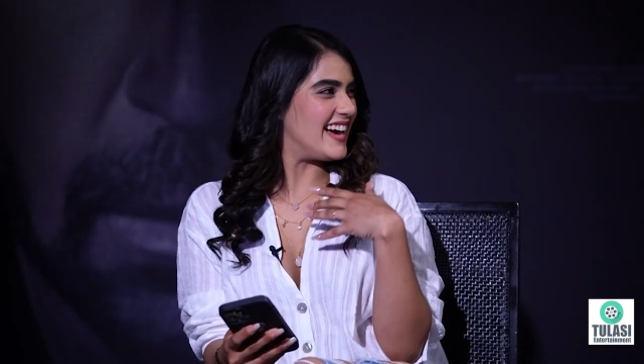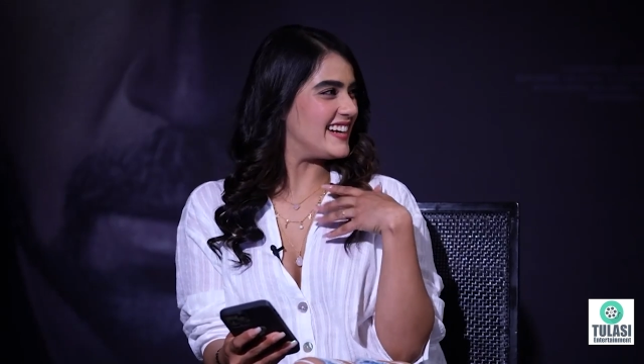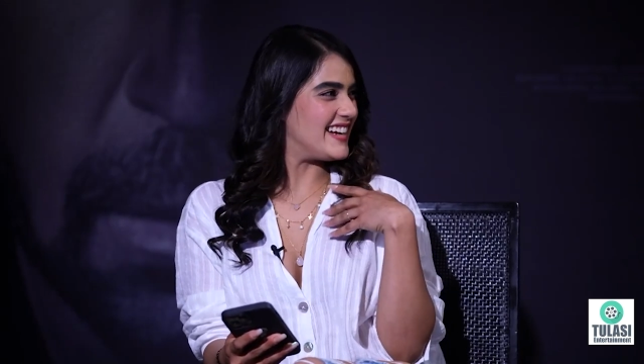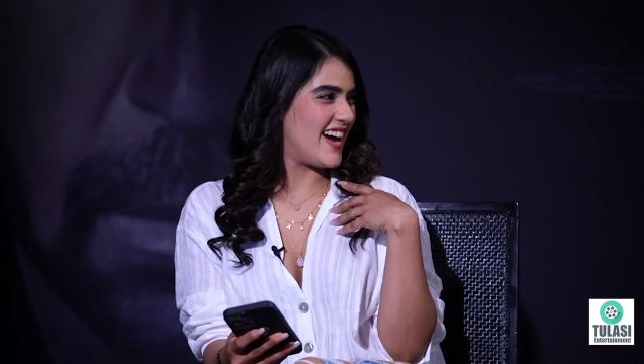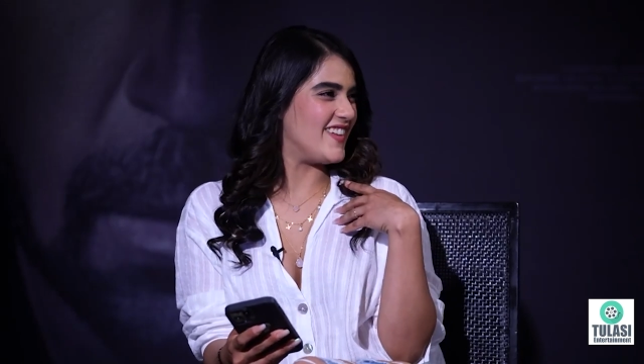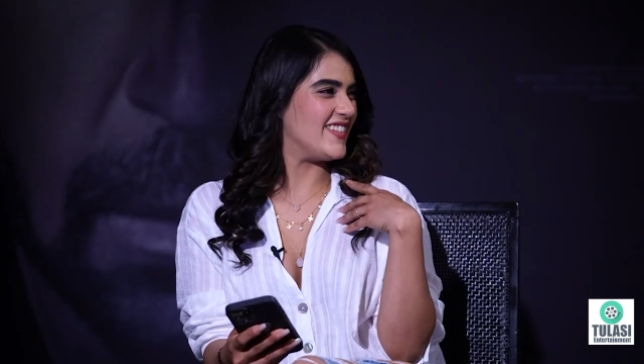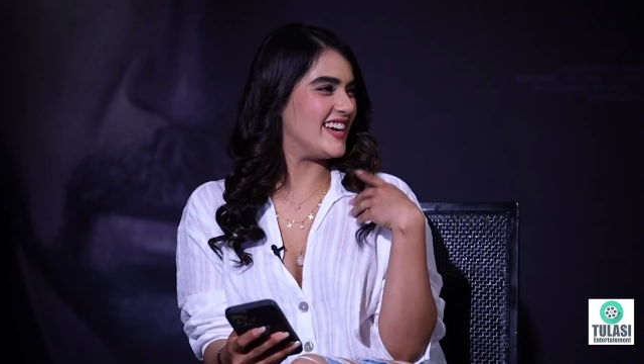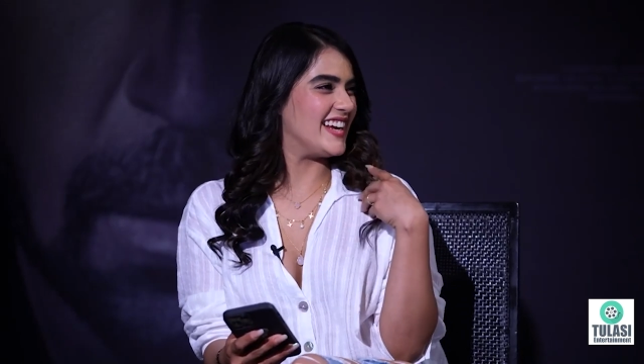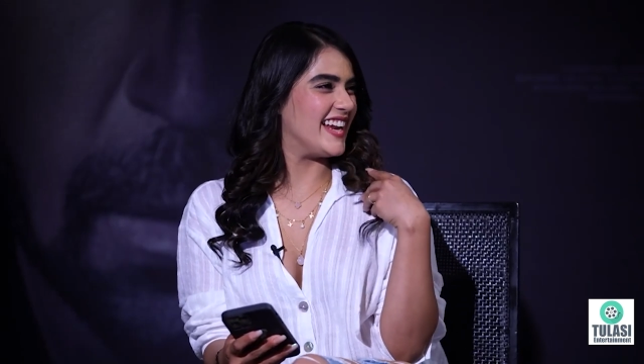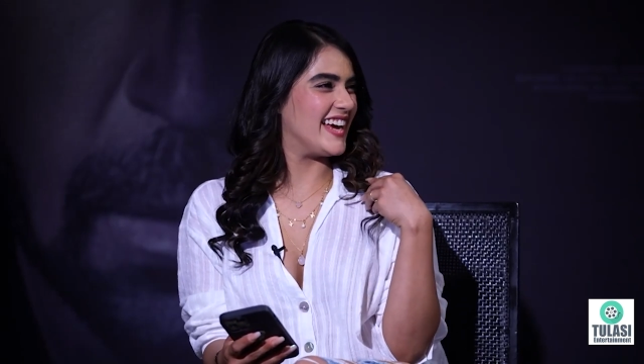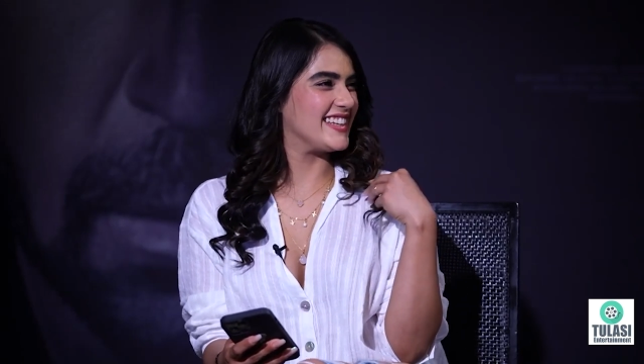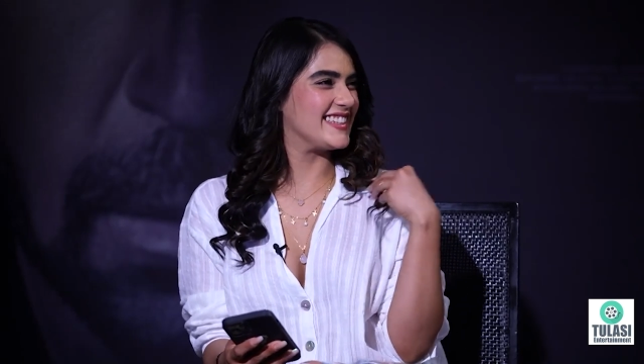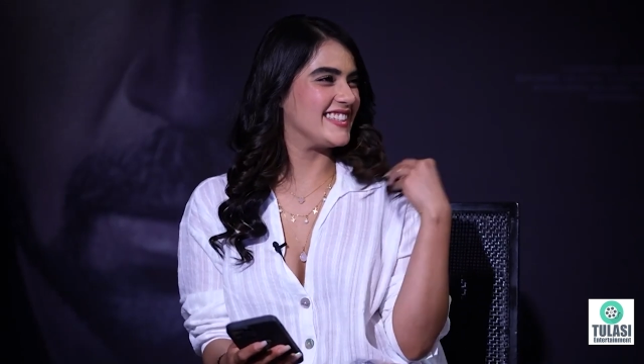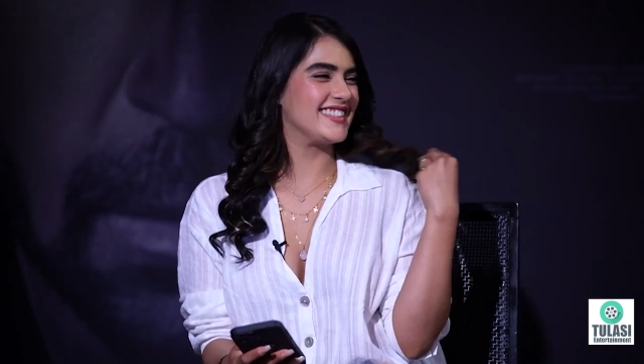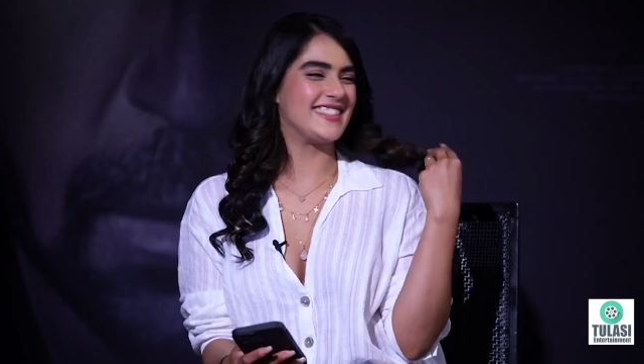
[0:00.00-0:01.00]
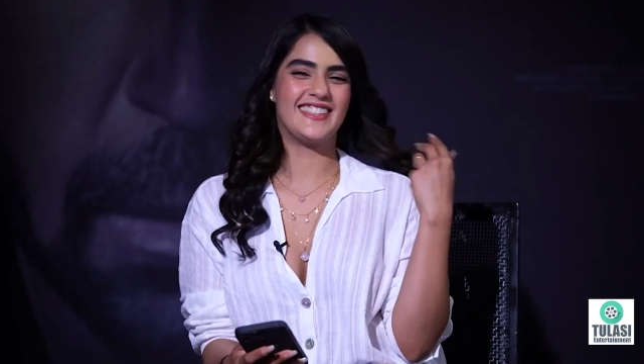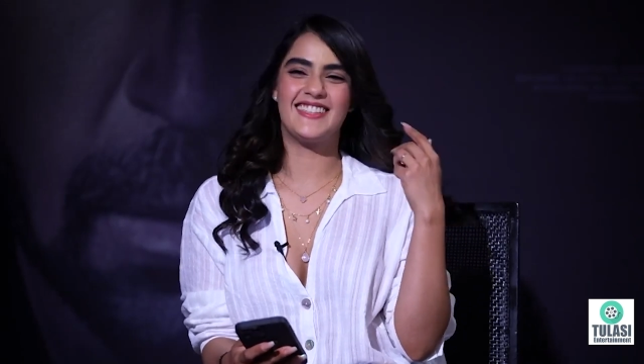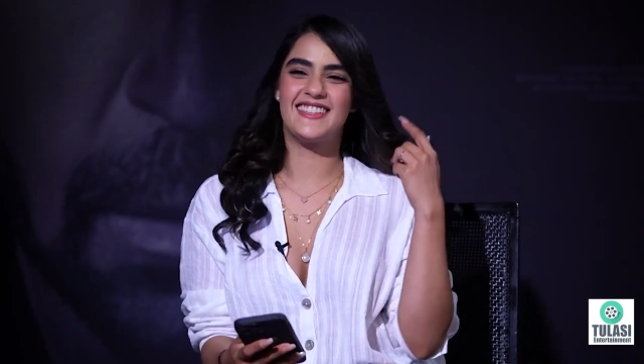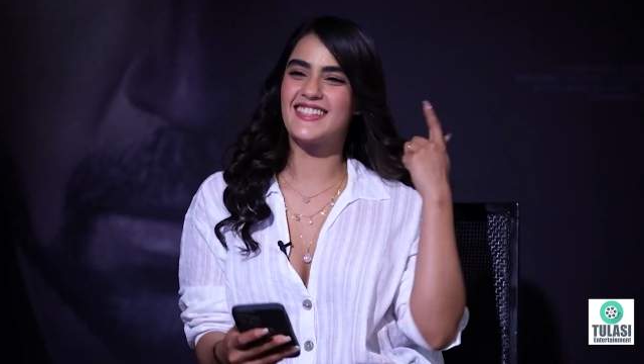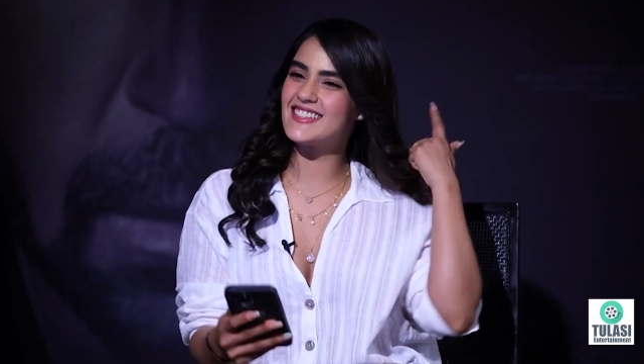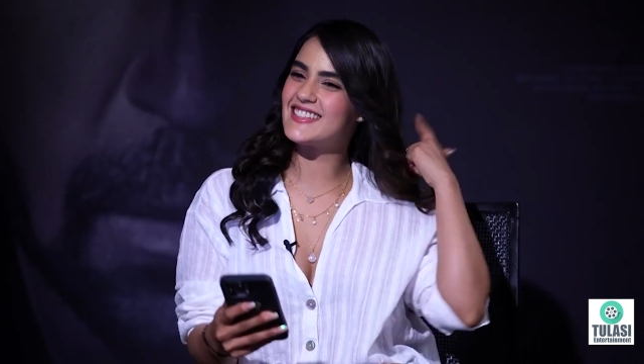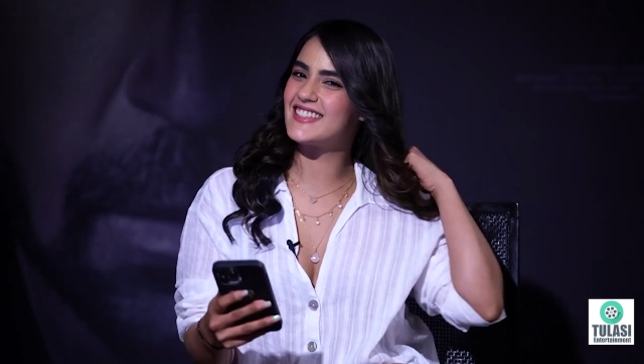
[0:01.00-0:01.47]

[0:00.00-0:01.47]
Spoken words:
And now I like this. See, this